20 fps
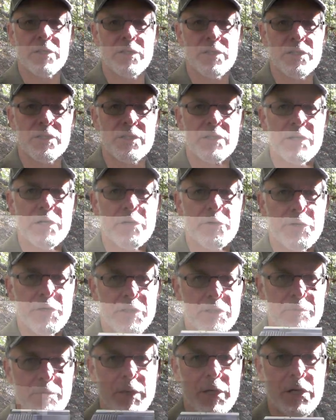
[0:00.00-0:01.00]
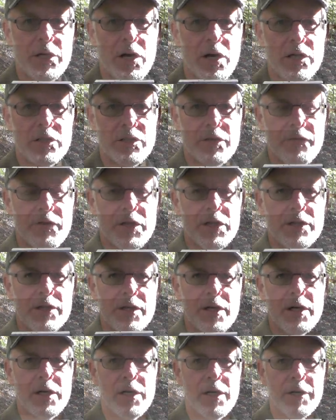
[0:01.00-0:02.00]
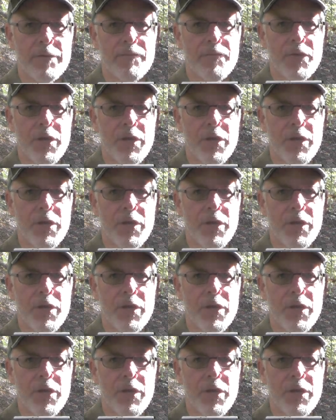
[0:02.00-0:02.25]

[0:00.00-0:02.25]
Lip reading: this series because of this gun?